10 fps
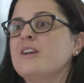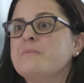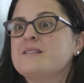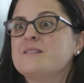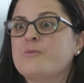
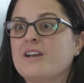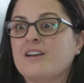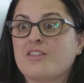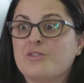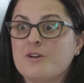
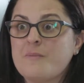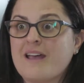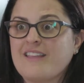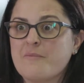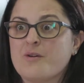Brennan, I thought
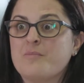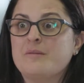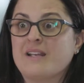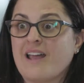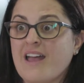about that
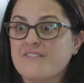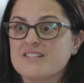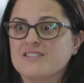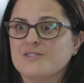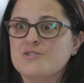problem and I have a
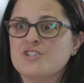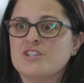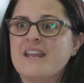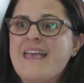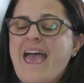
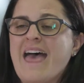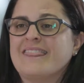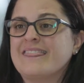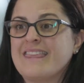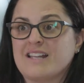solution,
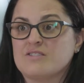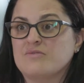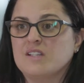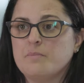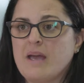and that's really